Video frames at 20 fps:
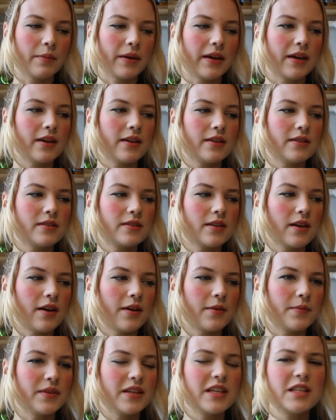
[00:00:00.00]
because
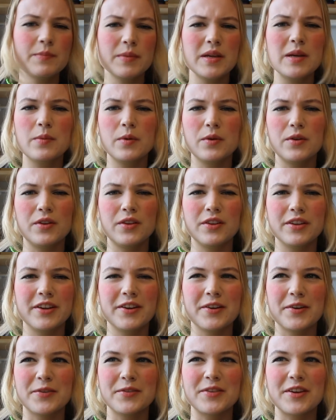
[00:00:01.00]
these people, you
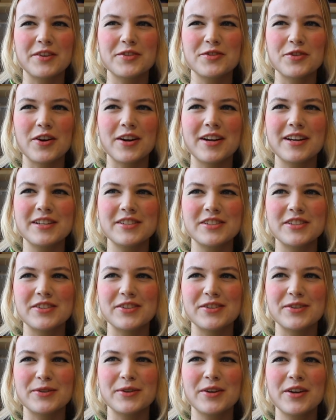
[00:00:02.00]
know, they're trying
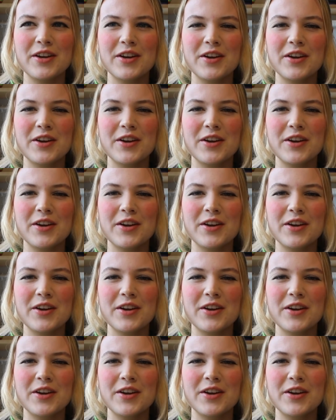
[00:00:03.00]
to